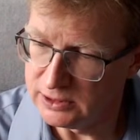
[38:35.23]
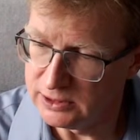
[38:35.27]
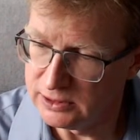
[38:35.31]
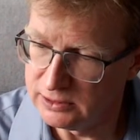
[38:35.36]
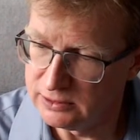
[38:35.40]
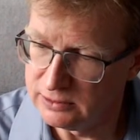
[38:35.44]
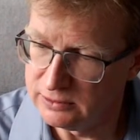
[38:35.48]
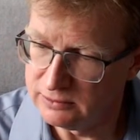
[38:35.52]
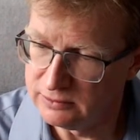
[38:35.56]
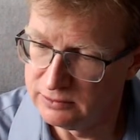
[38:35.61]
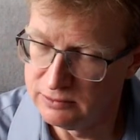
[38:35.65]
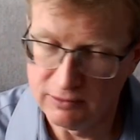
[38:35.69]

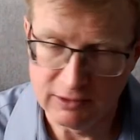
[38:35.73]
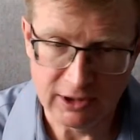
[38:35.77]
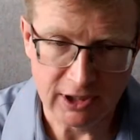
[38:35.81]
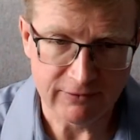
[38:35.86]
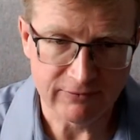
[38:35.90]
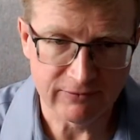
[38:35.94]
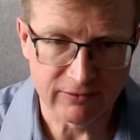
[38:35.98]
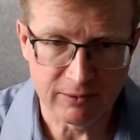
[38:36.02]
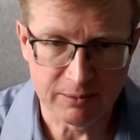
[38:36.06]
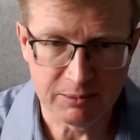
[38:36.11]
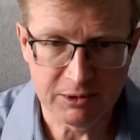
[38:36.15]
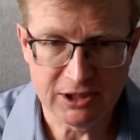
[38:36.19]
who took
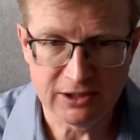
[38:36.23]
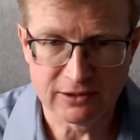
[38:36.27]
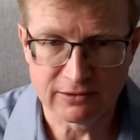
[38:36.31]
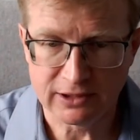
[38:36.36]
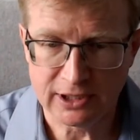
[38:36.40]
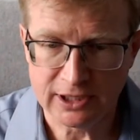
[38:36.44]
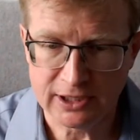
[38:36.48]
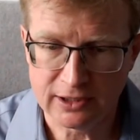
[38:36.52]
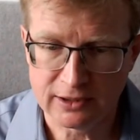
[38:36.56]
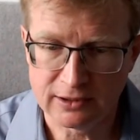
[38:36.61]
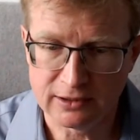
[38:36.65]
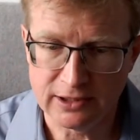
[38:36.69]
F4P
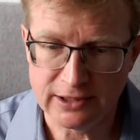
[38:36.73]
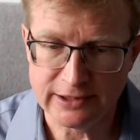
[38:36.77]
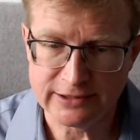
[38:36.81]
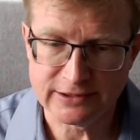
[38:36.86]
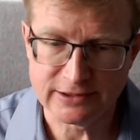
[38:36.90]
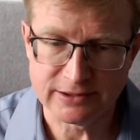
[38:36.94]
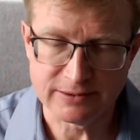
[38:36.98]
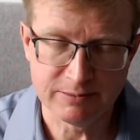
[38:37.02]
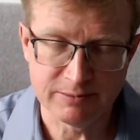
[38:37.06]
training classes,